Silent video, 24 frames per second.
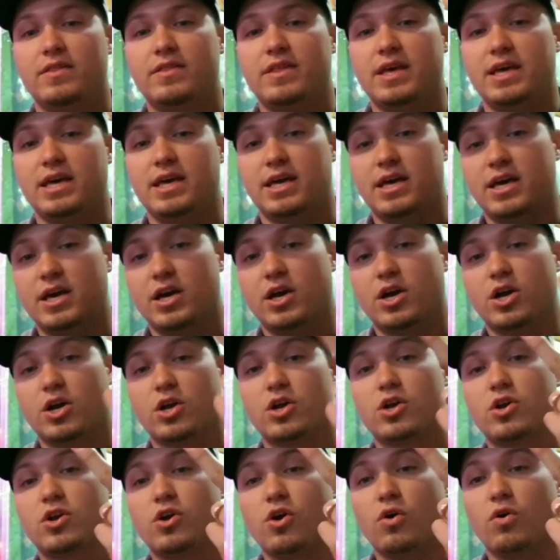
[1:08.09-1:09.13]
the
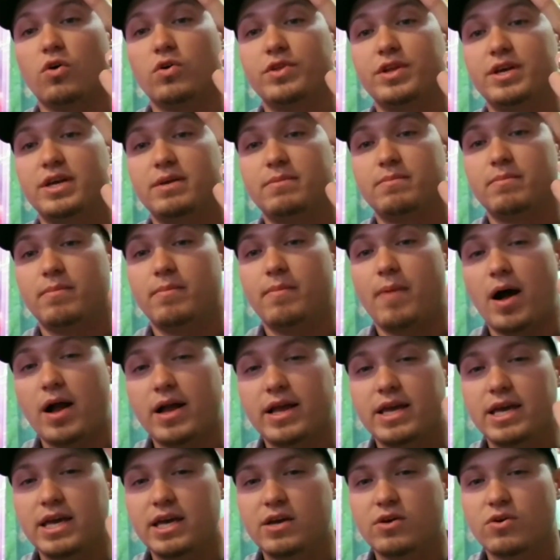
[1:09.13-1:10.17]
Golden
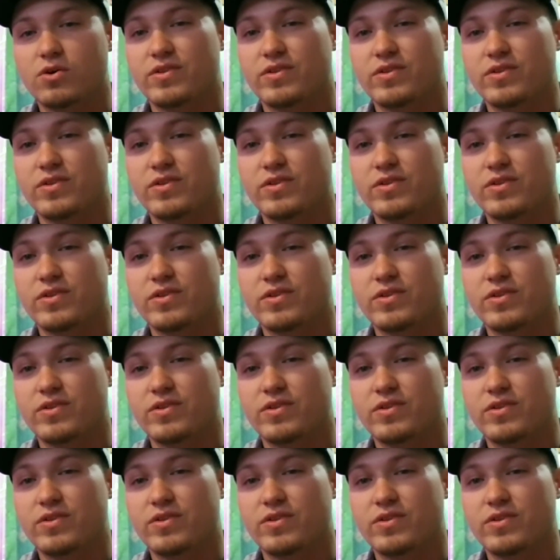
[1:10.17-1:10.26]
Monkey,